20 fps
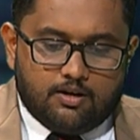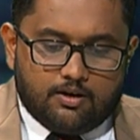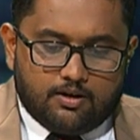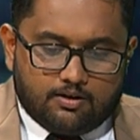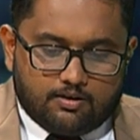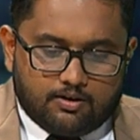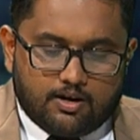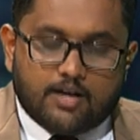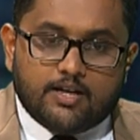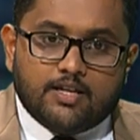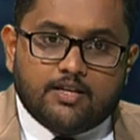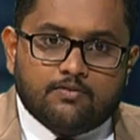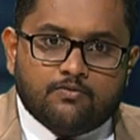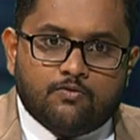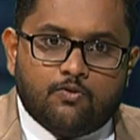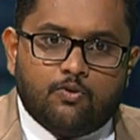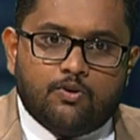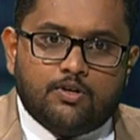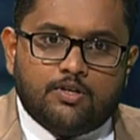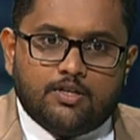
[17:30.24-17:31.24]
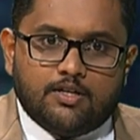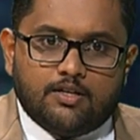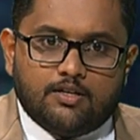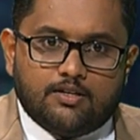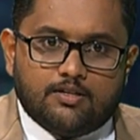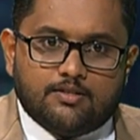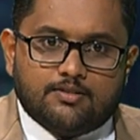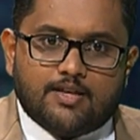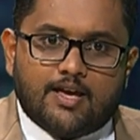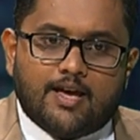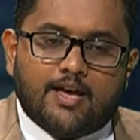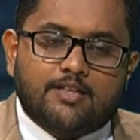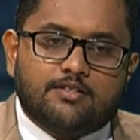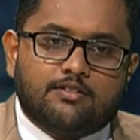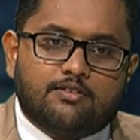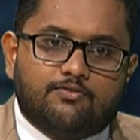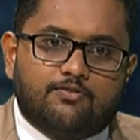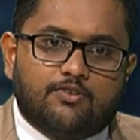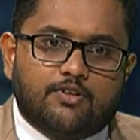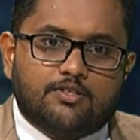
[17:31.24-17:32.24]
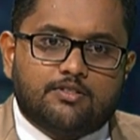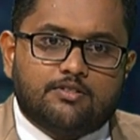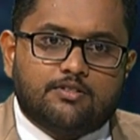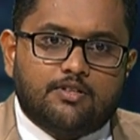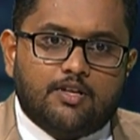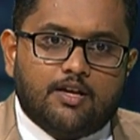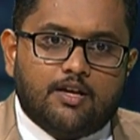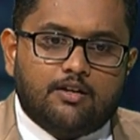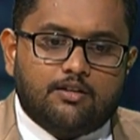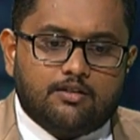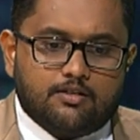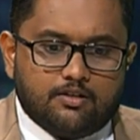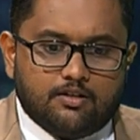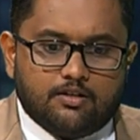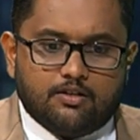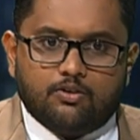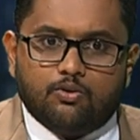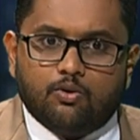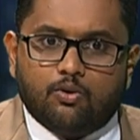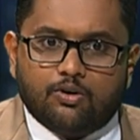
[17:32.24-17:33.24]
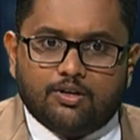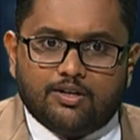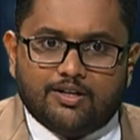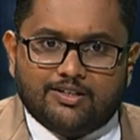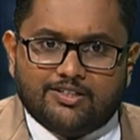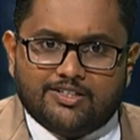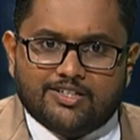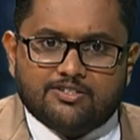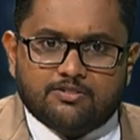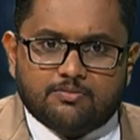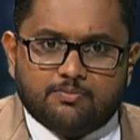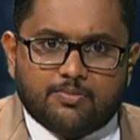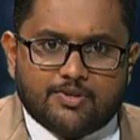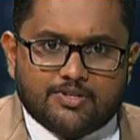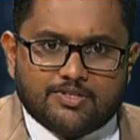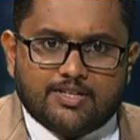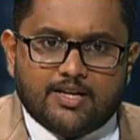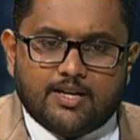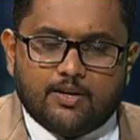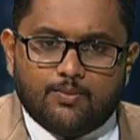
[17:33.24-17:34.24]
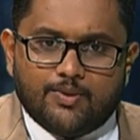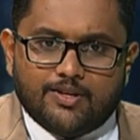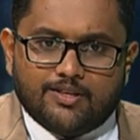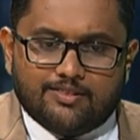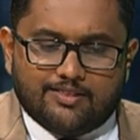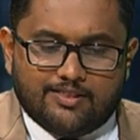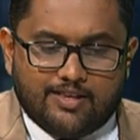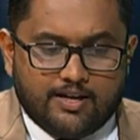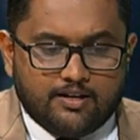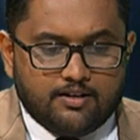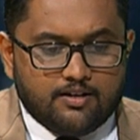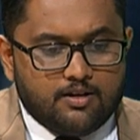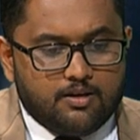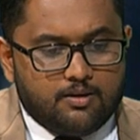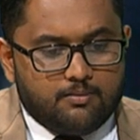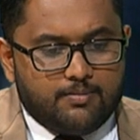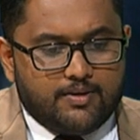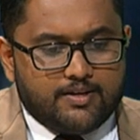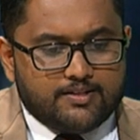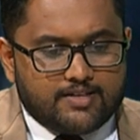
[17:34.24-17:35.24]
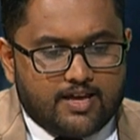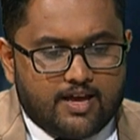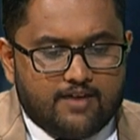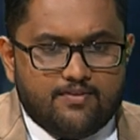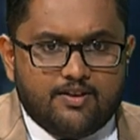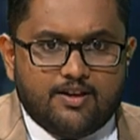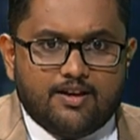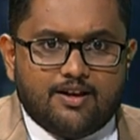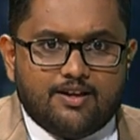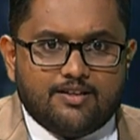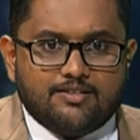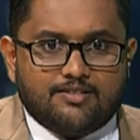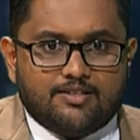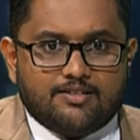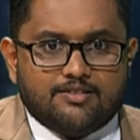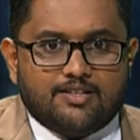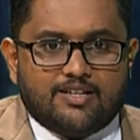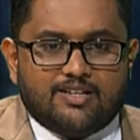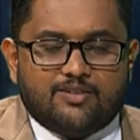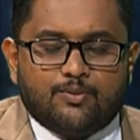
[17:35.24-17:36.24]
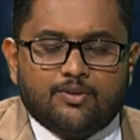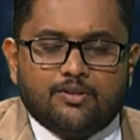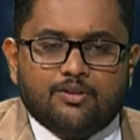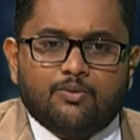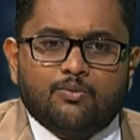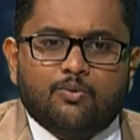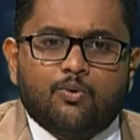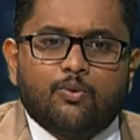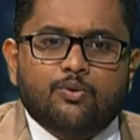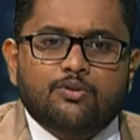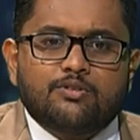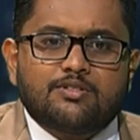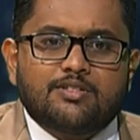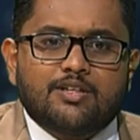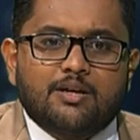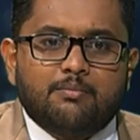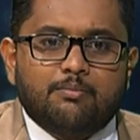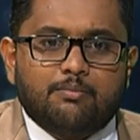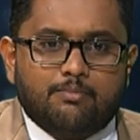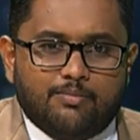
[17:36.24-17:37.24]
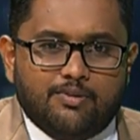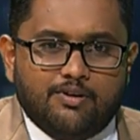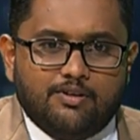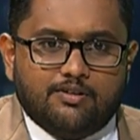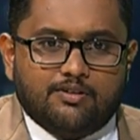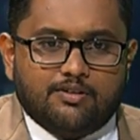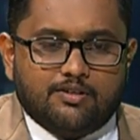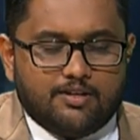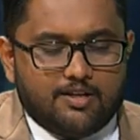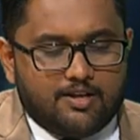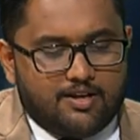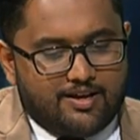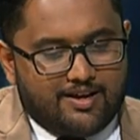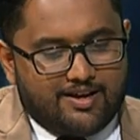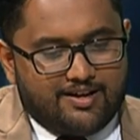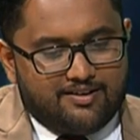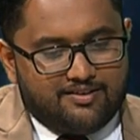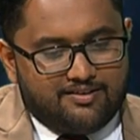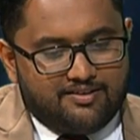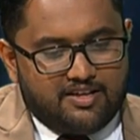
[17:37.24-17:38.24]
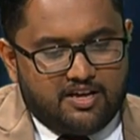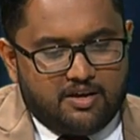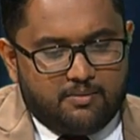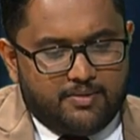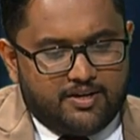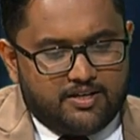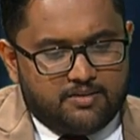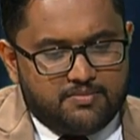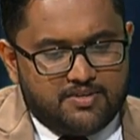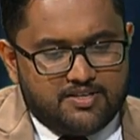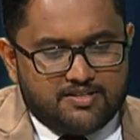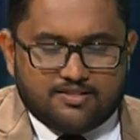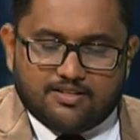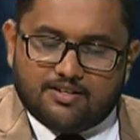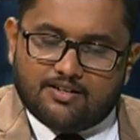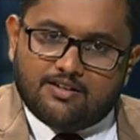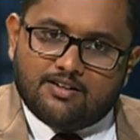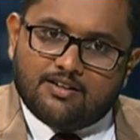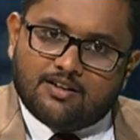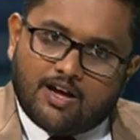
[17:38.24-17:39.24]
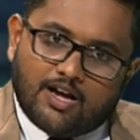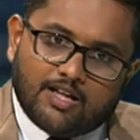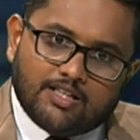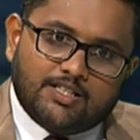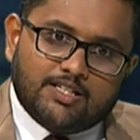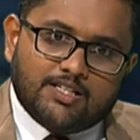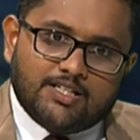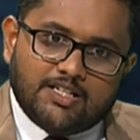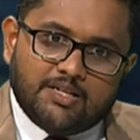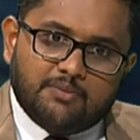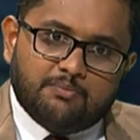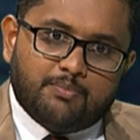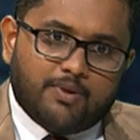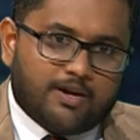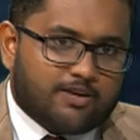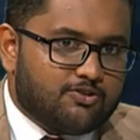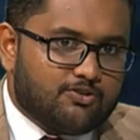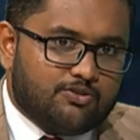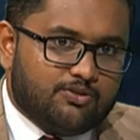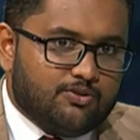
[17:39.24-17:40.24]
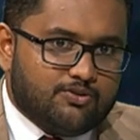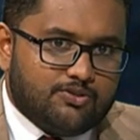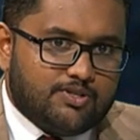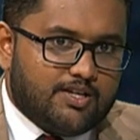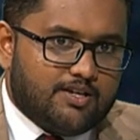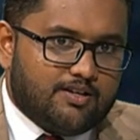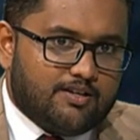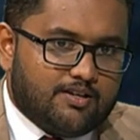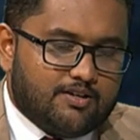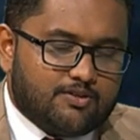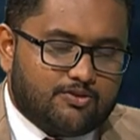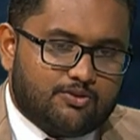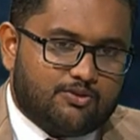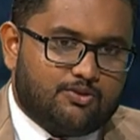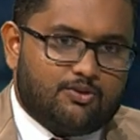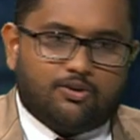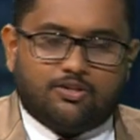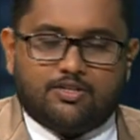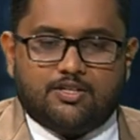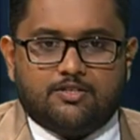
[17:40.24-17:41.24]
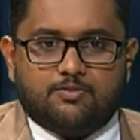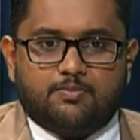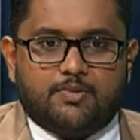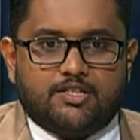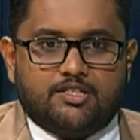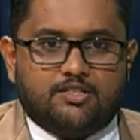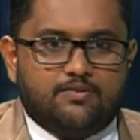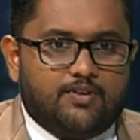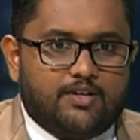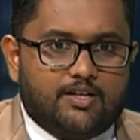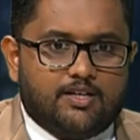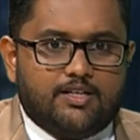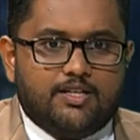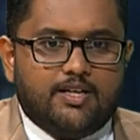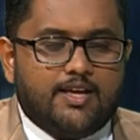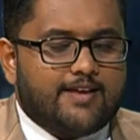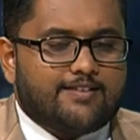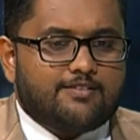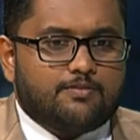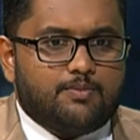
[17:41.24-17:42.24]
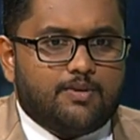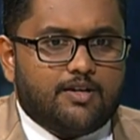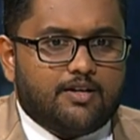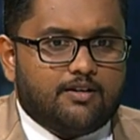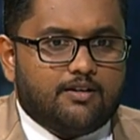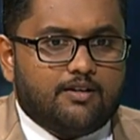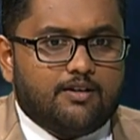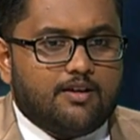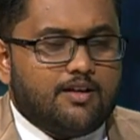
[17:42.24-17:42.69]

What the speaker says: Running water is as a first aid, don't just proceed with that, because having ice, yes, it will cause some burden and there might be certain other impacts to those areas. So doctor specifically explained.